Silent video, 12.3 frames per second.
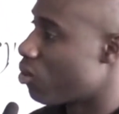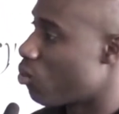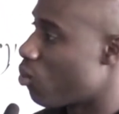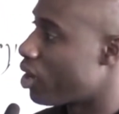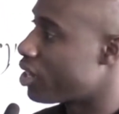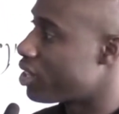
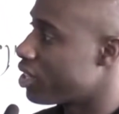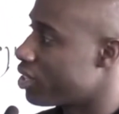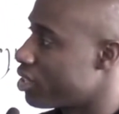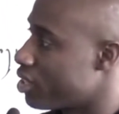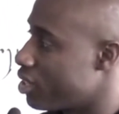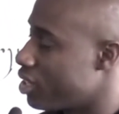one of
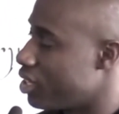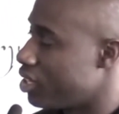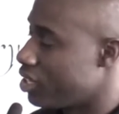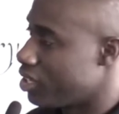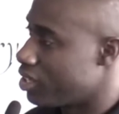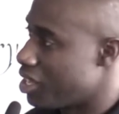the,
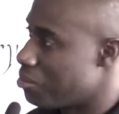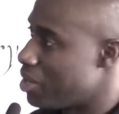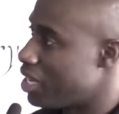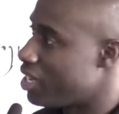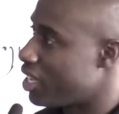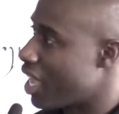the, the
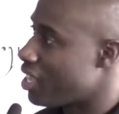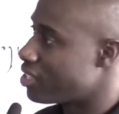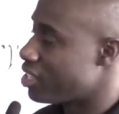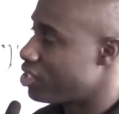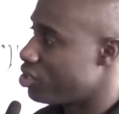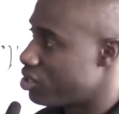immediate
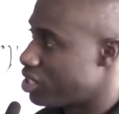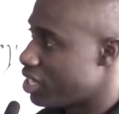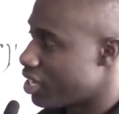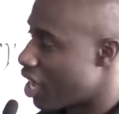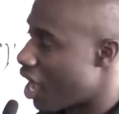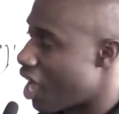gains that you
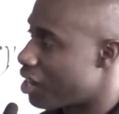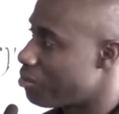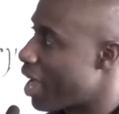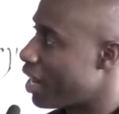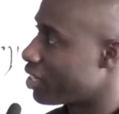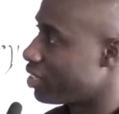see
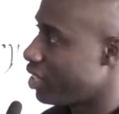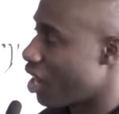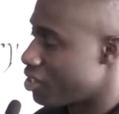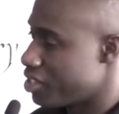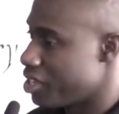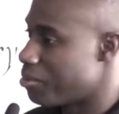automatically
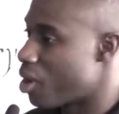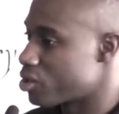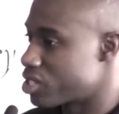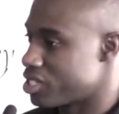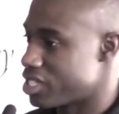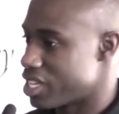are the
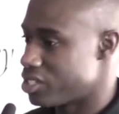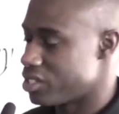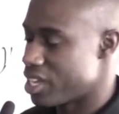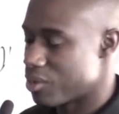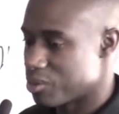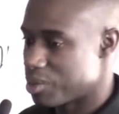emotions that
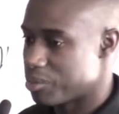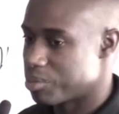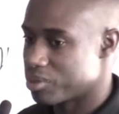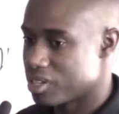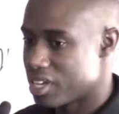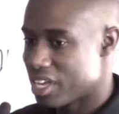you get with
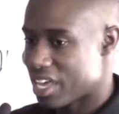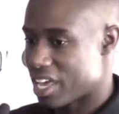people